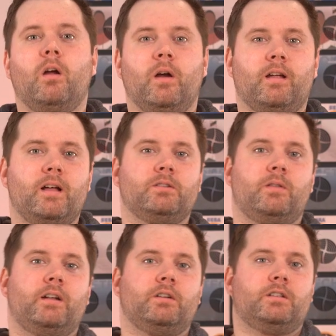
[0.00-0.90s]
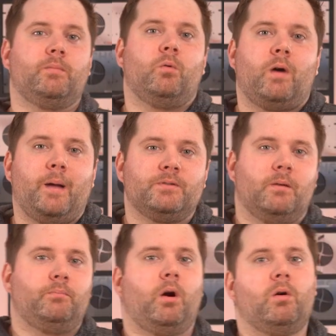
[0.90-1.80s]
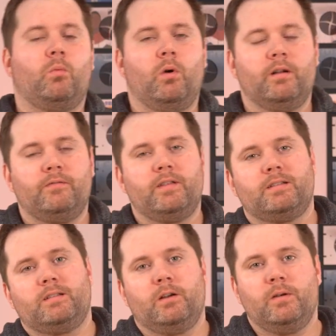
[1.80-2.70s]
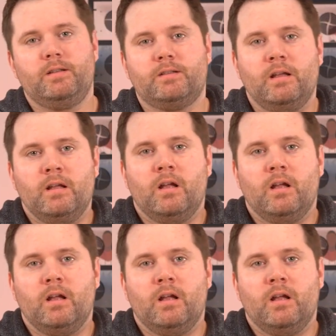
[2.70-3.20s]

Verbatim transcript: All right, guys, so that just about wraps up part one of this series.